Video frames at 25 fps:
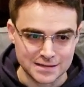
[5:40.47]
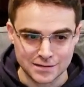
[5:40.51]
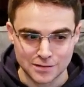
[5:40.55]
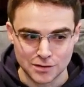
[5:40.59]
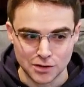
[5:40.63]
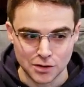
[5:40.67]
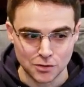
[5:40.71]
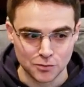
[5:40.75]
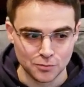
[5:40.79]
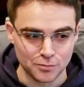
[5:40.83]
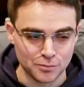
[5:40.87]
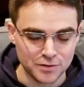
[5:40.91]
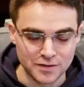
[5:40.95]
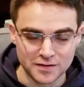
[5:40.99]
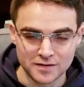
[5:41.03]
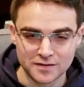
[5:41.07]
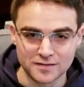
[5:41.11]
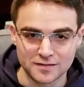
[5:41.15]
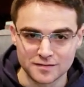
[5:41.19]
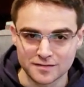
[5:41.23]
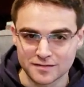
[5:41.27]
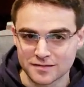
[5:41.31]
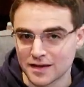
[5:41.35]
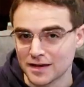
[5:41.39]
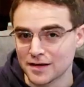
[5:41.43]
you know,
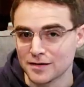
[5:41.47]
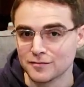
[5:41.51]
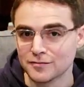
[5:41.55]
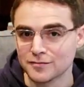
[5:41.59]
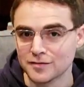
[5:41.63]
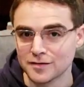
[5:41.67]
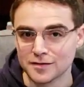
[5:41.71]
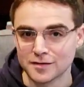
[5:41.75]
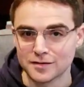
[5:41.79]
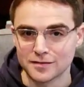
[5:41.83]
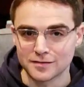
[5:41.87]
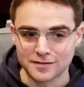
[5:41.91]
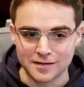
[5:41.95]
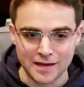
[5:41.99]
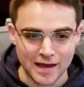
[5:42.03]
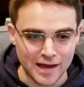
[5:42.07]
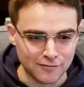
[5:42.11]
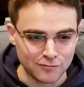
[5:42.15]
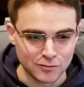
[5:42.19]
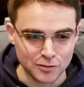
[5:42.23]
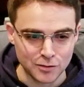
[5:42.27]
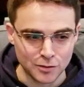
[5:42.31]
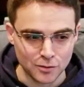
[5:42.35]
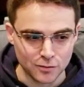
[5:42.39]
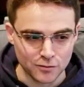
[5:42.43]
being safe in
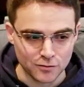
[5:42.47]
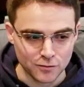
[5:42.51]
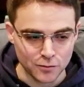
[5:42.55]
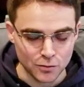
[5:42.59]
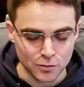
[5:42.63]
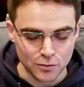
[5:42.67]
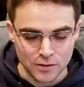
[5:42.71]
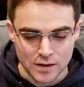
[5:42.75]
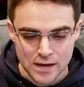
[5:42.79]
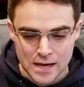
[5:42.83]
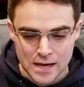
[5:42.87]
having their food.